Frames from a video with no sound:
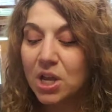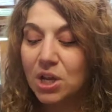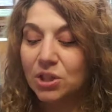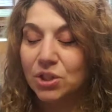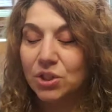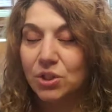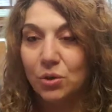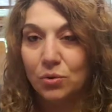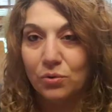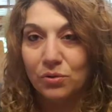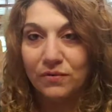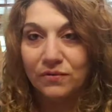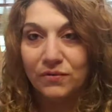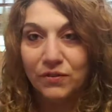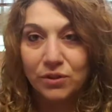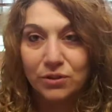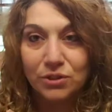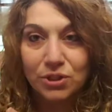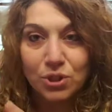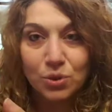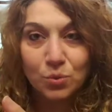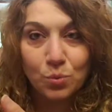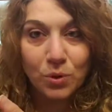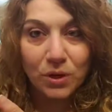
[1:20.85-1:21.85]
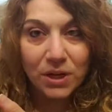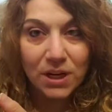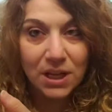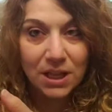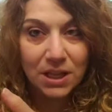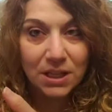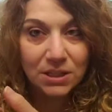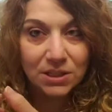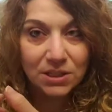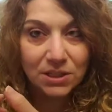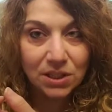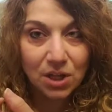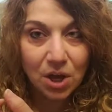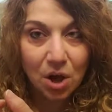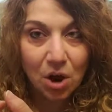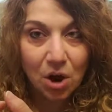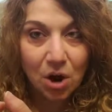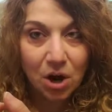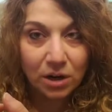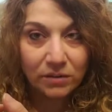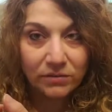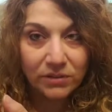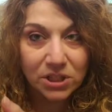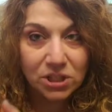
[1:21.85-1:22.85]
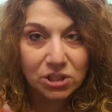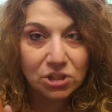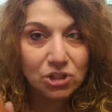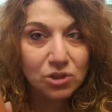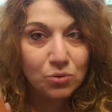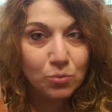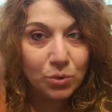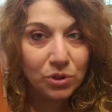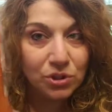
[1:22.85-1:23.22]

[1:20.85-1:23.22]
So the first one is the orange,